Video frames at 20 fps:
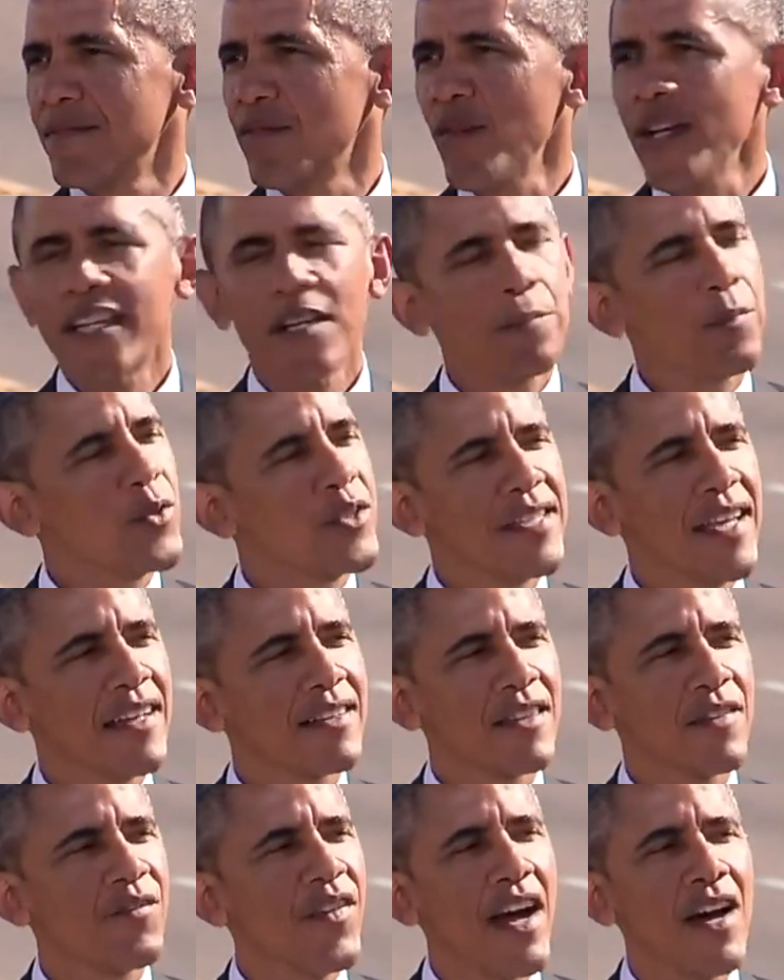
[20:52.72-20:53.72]
we can
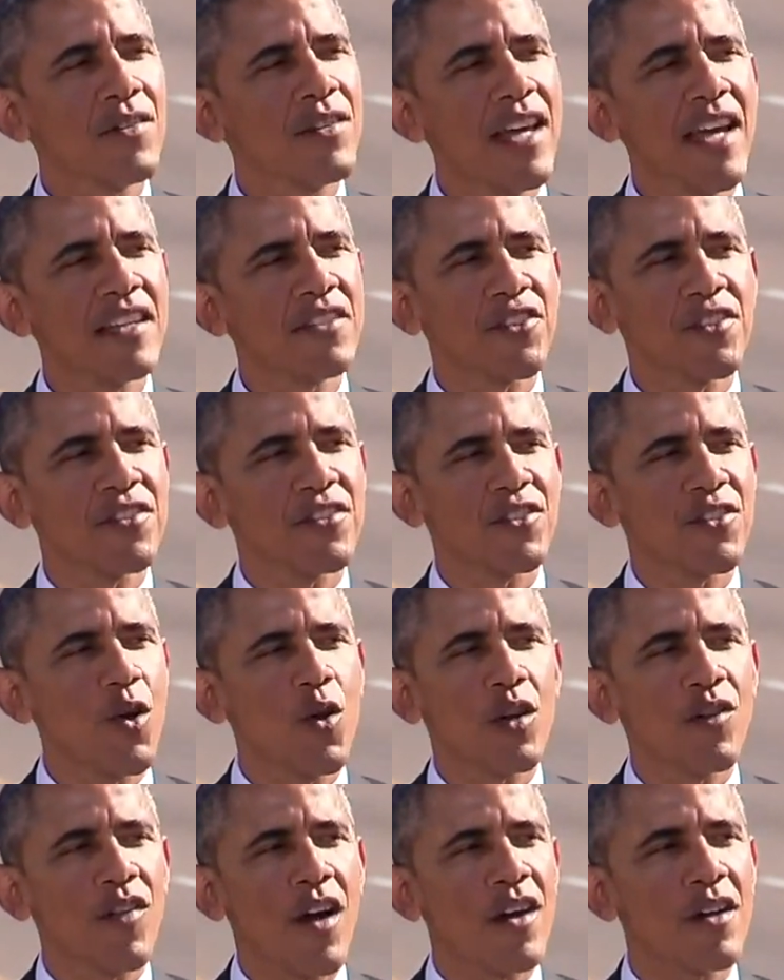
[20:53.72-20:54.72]
protect the foundation
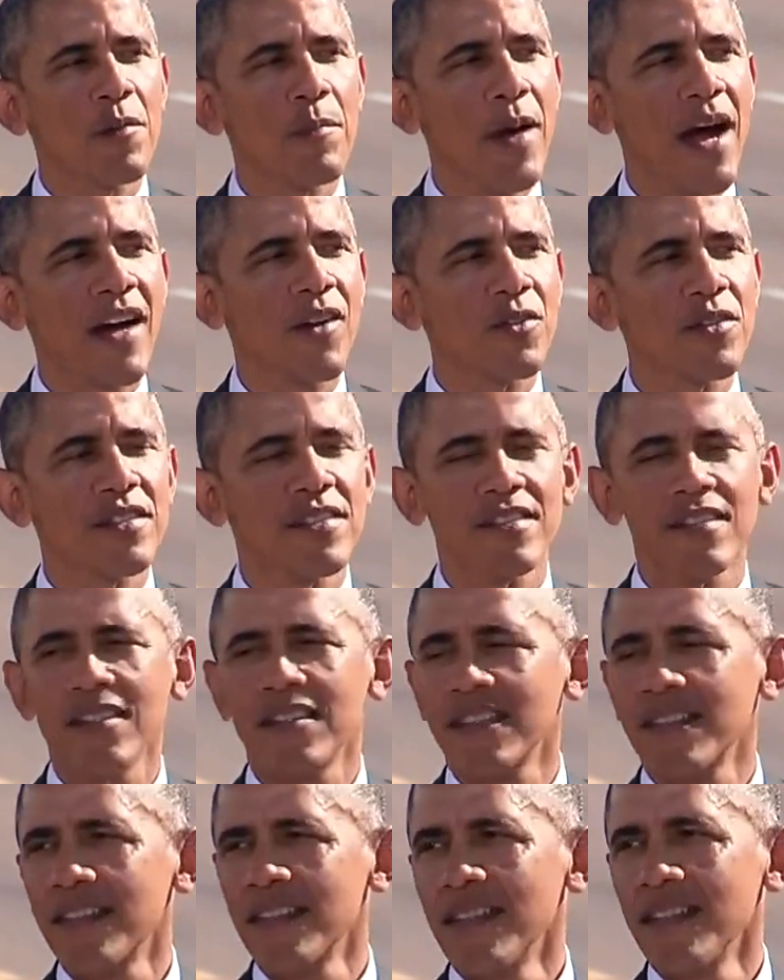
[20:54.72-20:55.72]
stone of our democracy
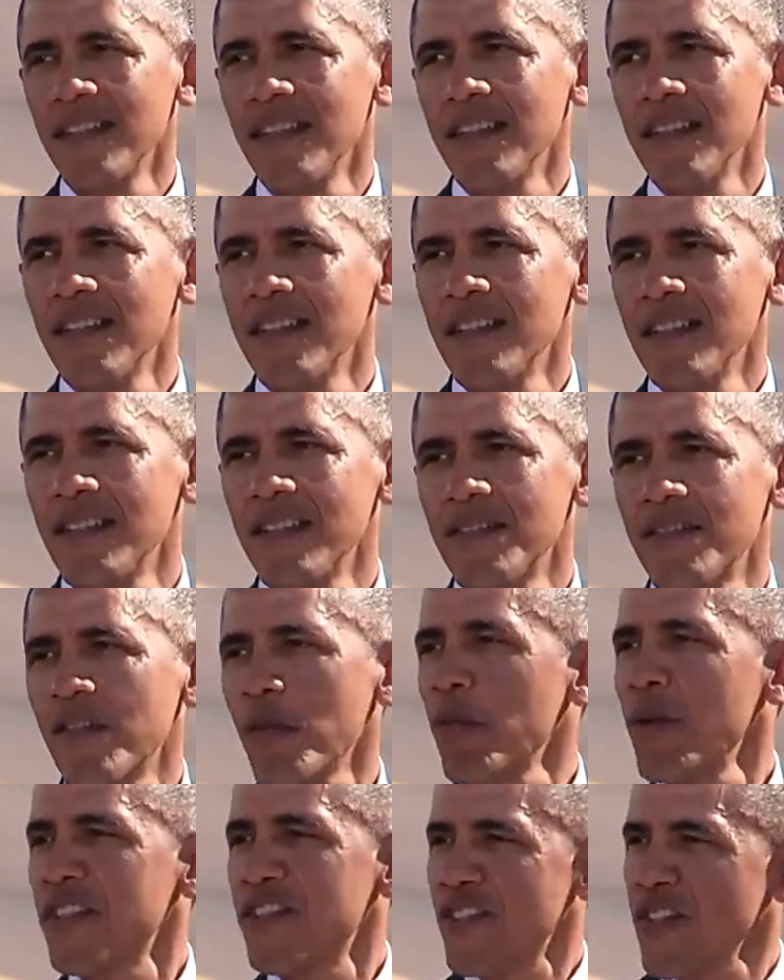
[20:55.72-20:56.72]

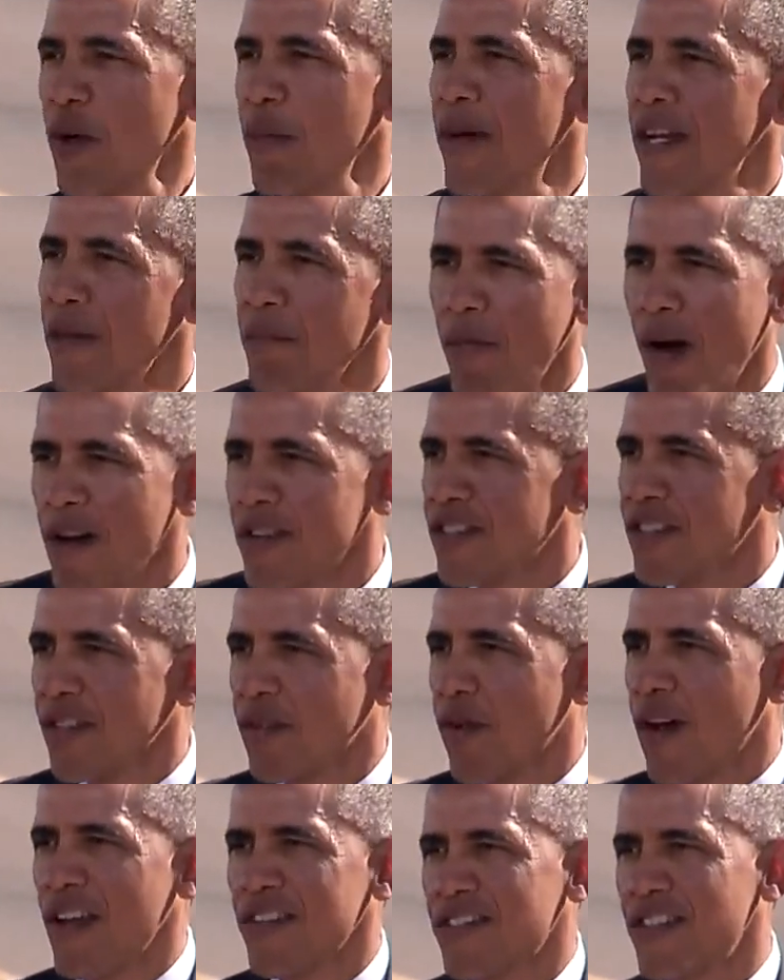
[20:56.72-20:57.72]
for which so many marched
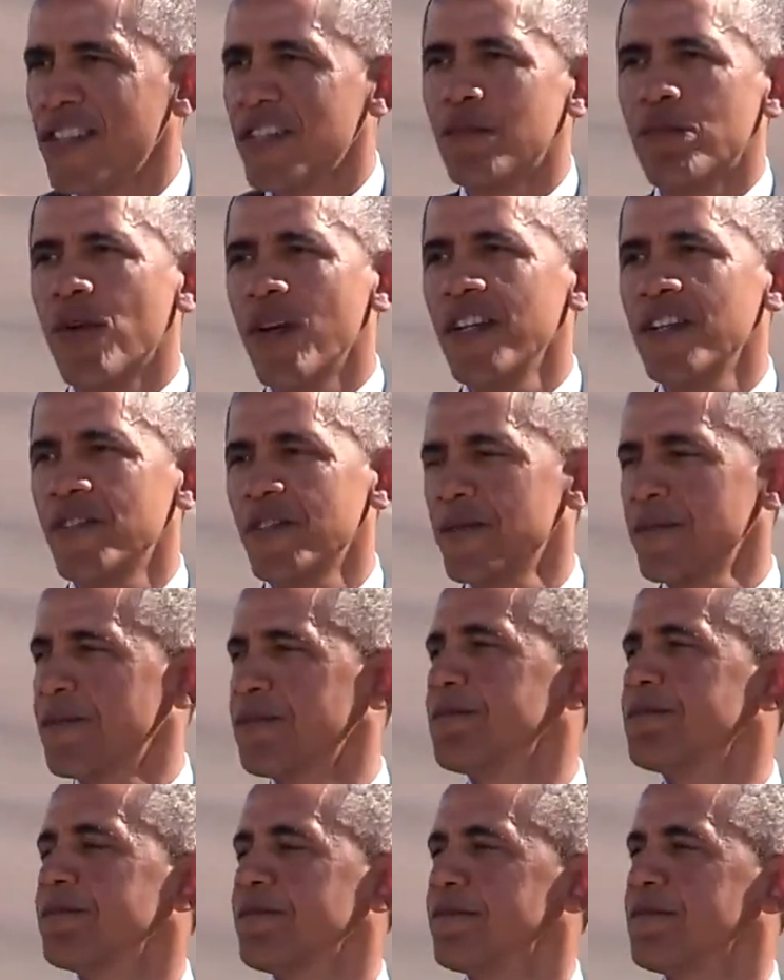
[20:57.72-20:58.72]
across this bridge,
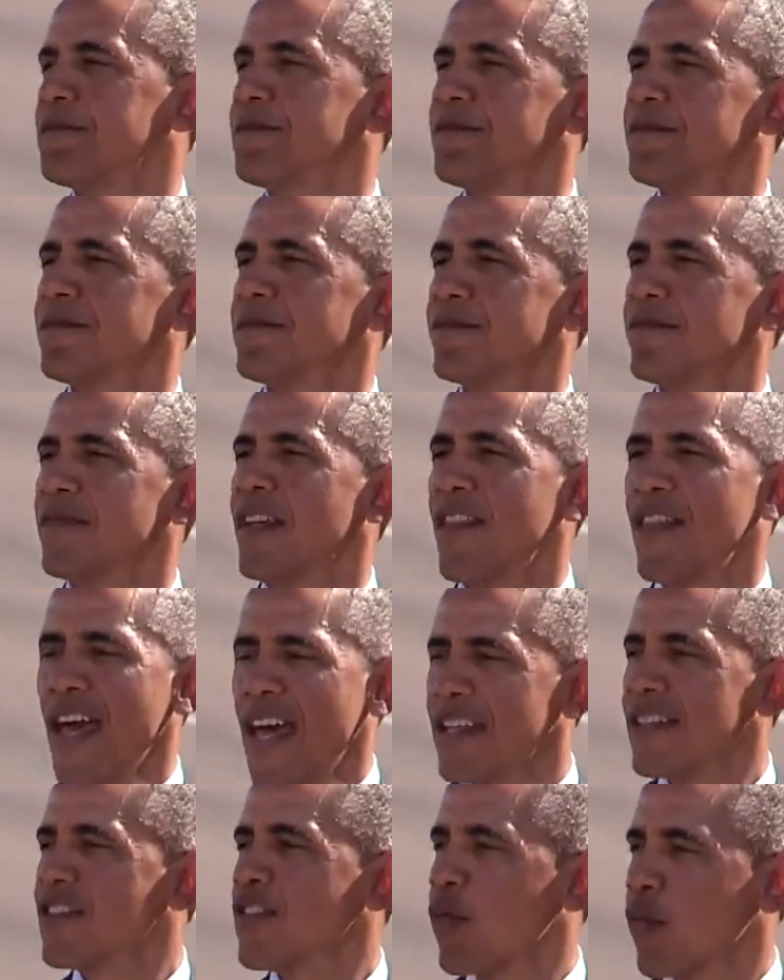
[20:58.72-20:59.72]
and
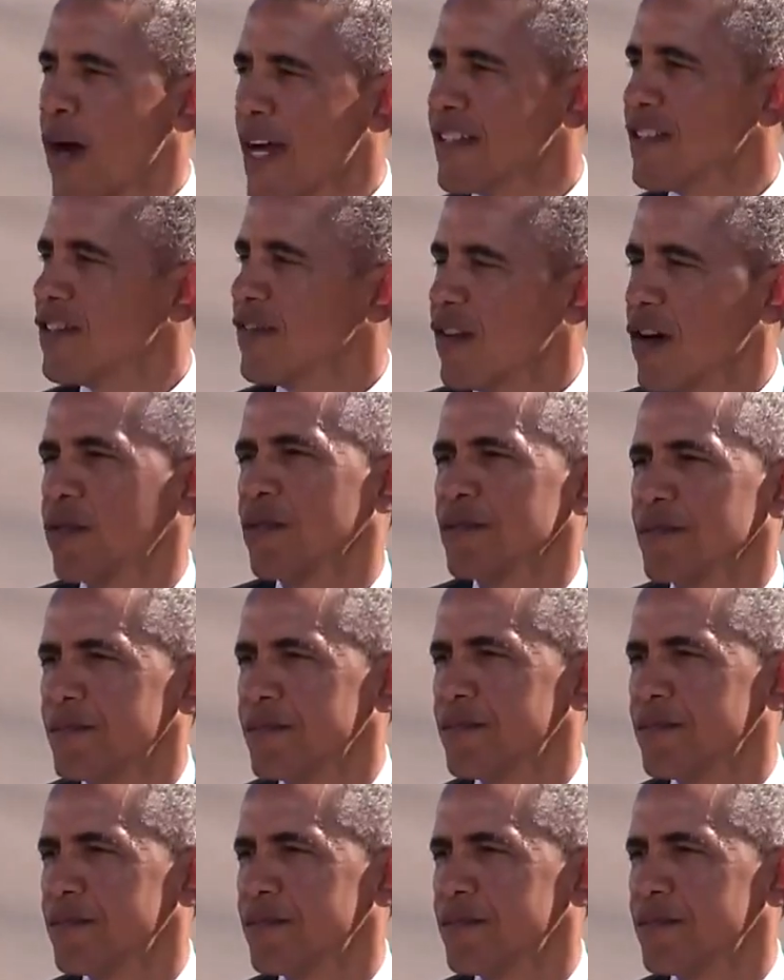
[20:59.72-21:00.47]
that is the right to vote.